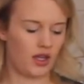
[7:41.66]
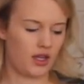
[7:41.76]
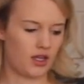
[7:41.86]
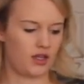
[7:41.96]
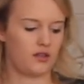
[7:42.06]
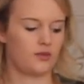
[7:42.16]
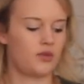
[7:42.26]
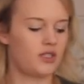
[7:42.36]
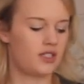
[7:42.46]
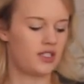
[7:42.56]
And
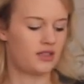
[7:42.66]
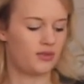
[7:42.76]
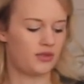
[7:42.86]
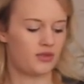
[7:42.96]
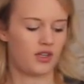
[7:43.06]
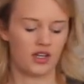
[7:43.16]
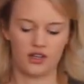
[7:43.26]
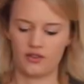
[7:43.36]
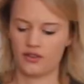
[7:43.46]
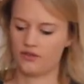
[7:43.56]
1 teaspoon
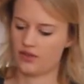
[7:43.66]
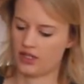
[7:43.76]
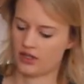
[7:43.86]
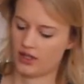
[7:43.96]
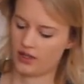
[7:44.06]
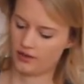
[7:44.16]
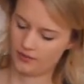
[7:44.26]
of vanilla.